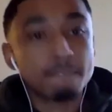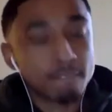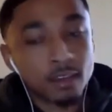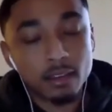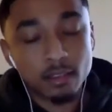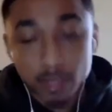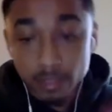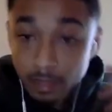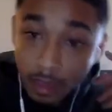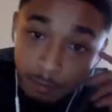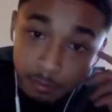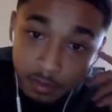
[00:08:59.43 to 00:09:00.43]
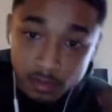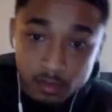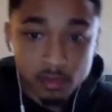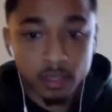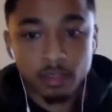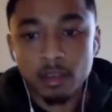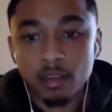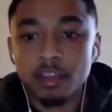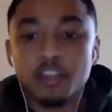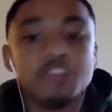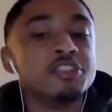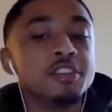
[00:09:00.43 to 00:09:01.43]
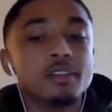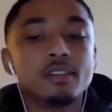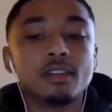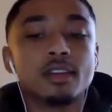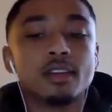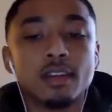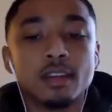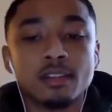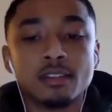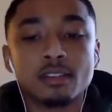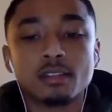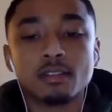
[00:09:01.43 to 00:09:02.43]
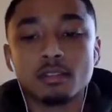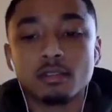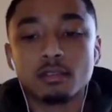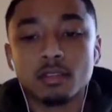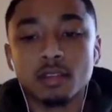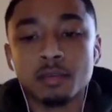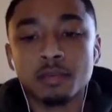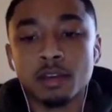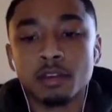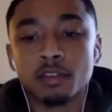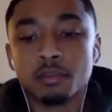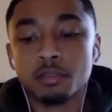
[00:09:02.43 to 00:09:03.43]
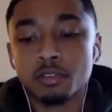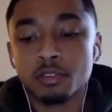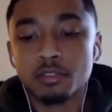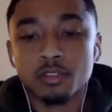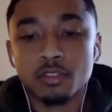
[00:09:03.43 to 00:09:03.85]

yeah, like that happiness, like that energy, it just comes out in your music for